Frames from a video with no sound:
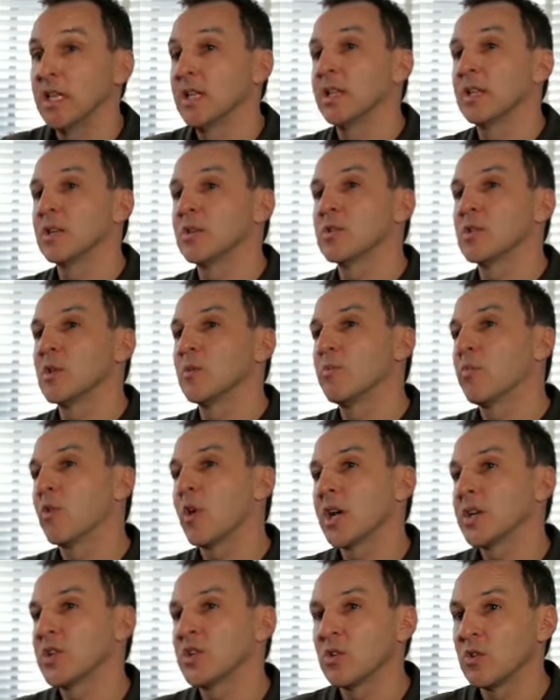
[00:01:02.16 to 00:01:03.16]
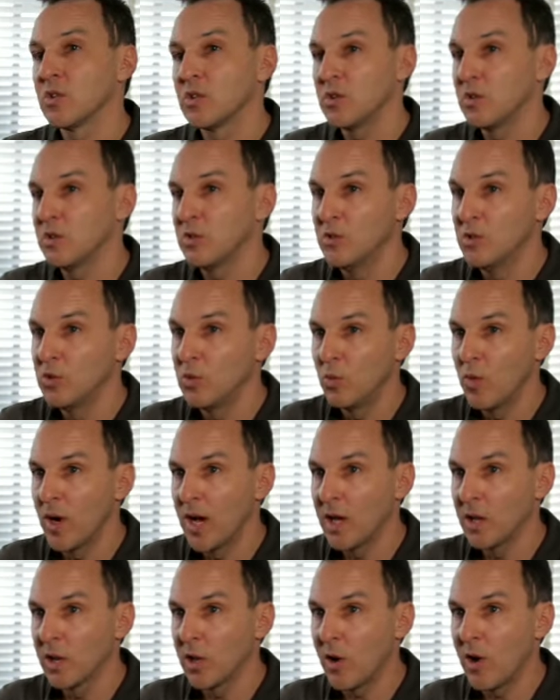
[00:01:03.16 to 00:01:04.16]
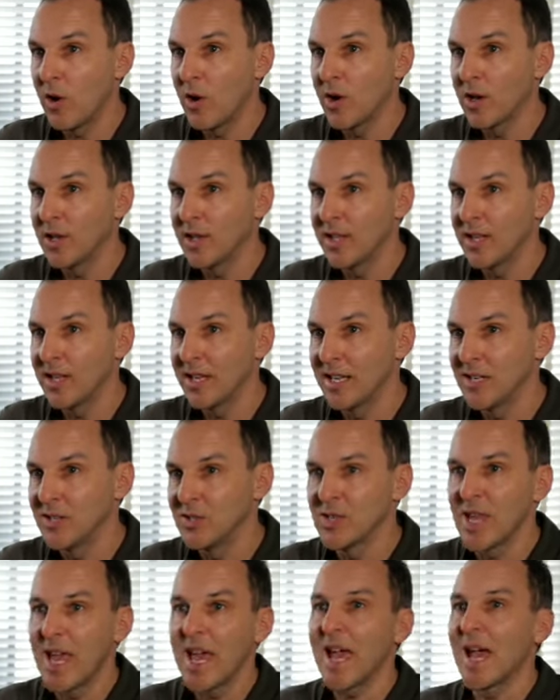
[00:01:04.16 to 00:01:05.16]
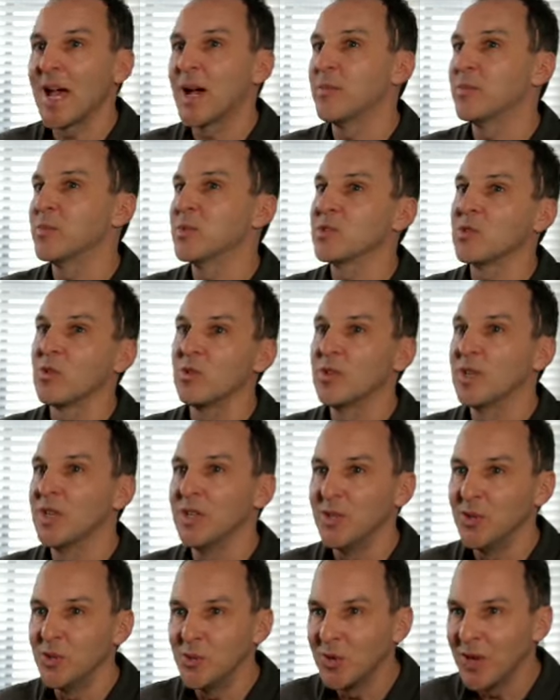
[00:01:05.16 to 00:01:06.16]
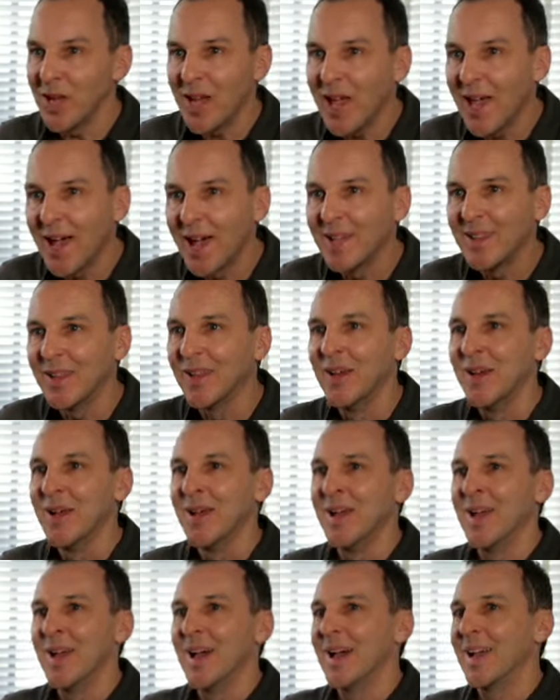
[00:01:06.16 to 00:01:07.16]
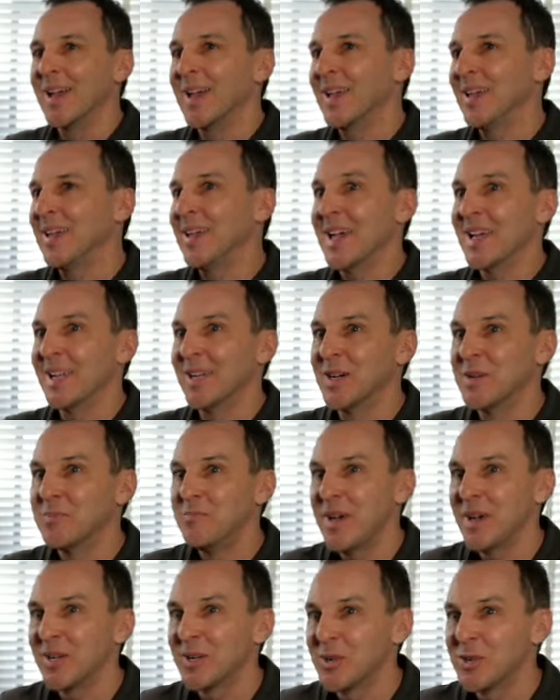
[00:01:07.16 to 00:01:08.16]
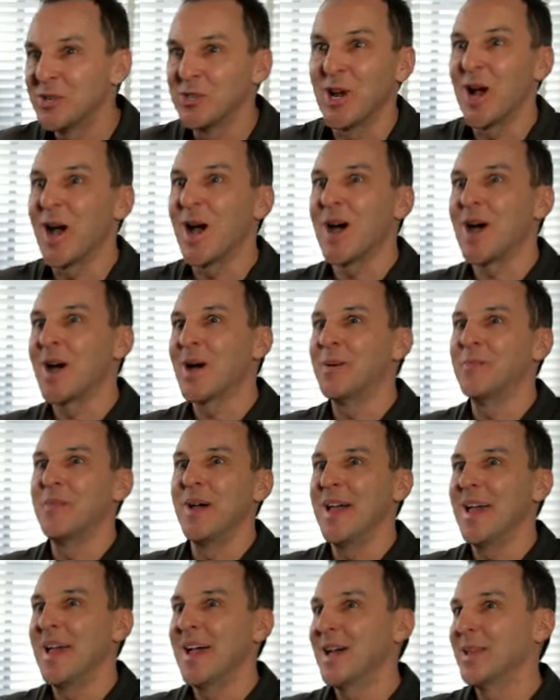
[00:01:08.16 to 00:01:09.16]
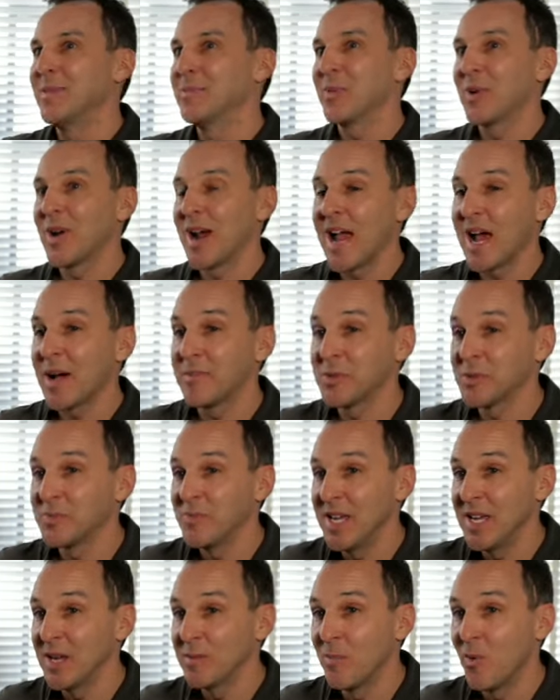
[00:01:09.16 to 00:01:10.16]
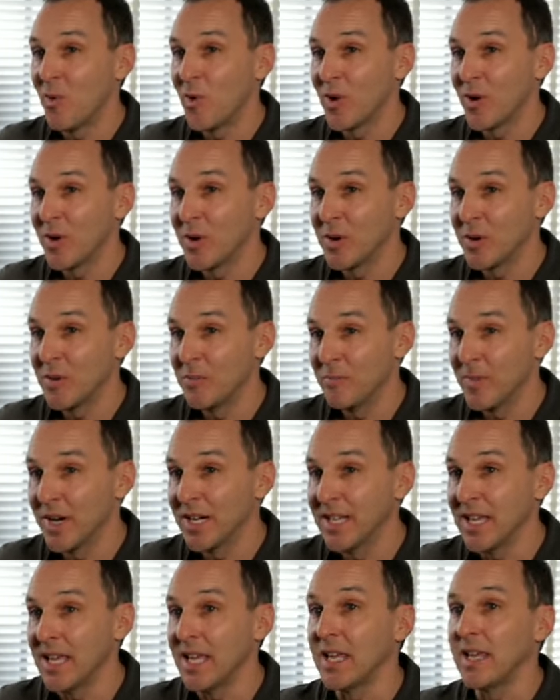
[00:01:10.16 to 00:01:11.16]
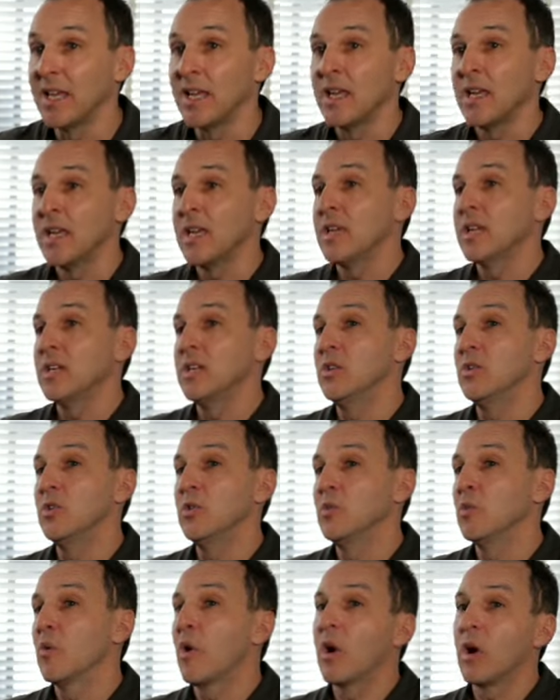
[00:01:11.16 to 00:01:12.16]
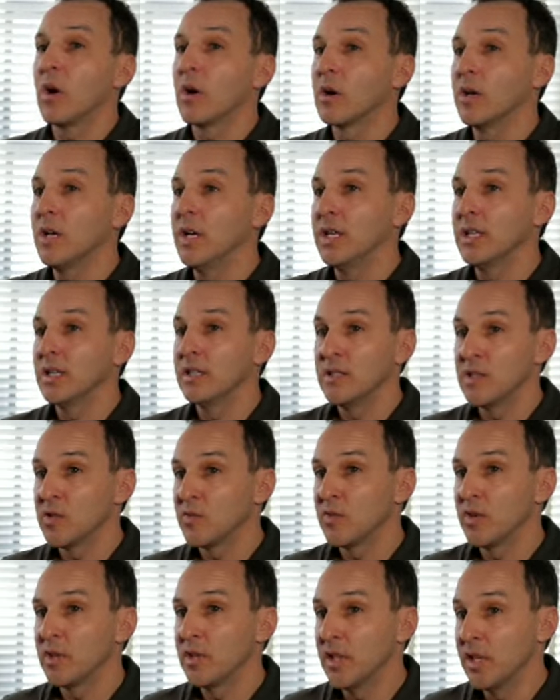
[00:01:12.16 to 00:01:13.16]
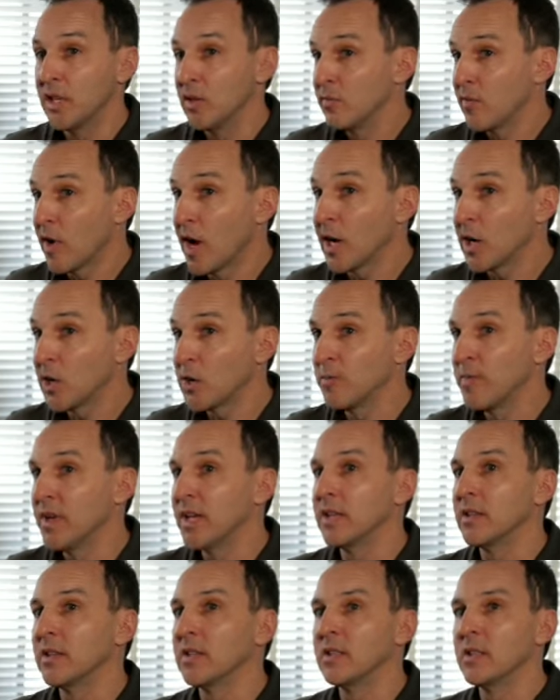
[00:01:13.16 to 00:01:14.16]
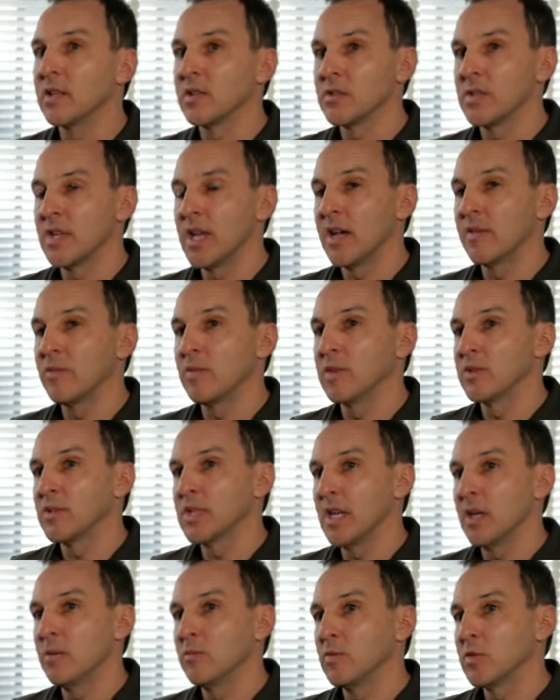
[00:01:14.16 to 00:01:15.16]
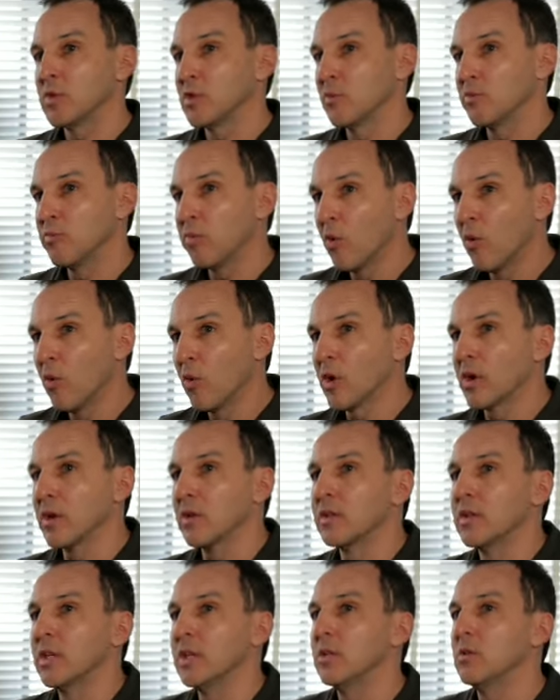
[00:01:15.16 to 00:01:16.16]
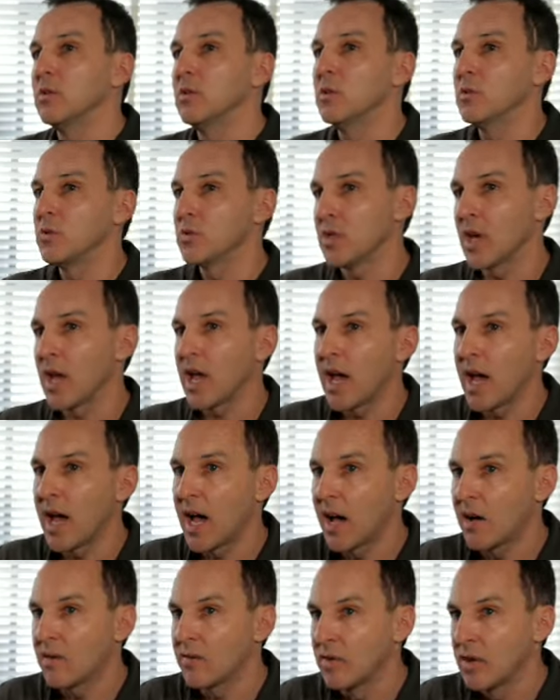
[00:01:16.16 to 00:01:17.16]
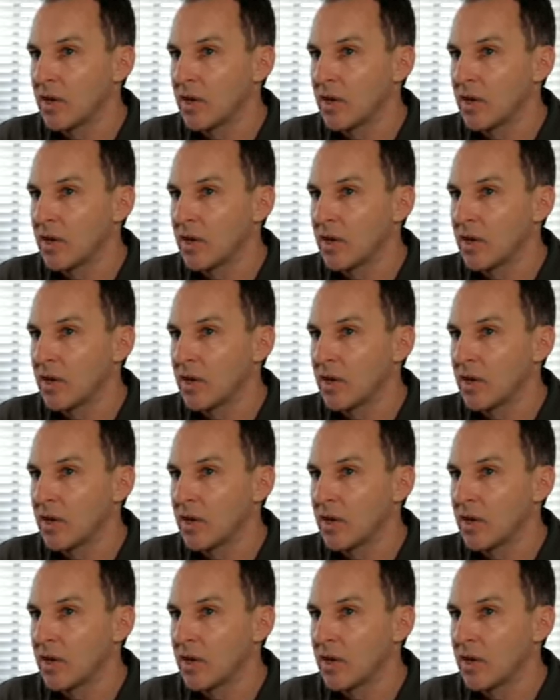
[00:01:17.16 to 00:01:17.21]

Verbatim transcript: there's the pressure to do well on exams so that you can get a better job and perhaps make more money. You are in a different environment that doesn't have the same support that you used to have,